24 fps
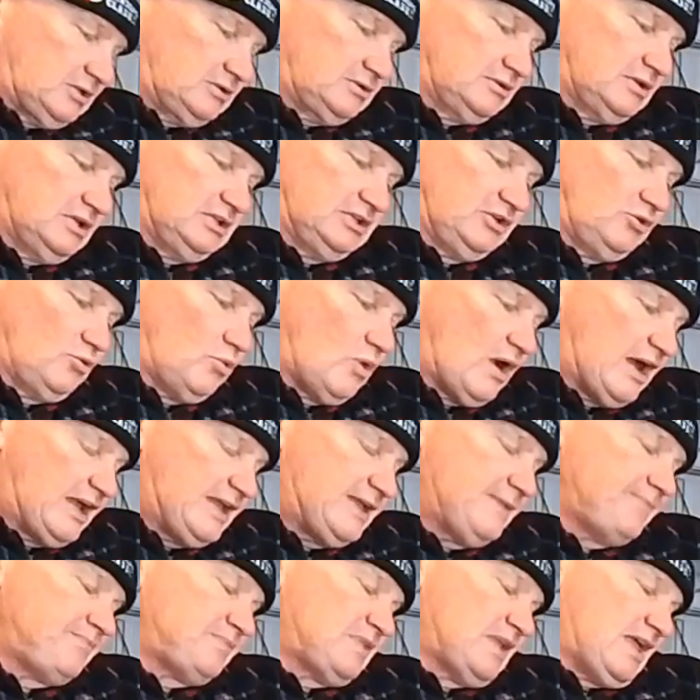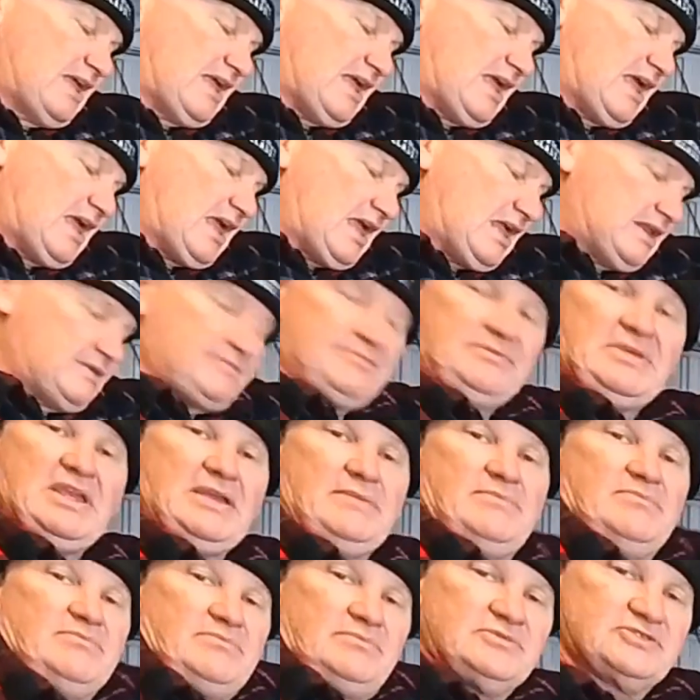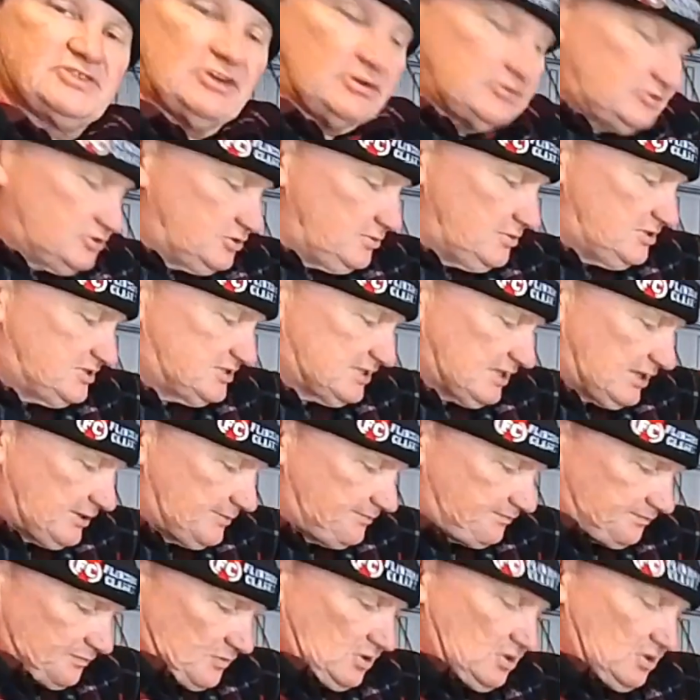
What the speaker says: a little way, and yeah, sold it to me. So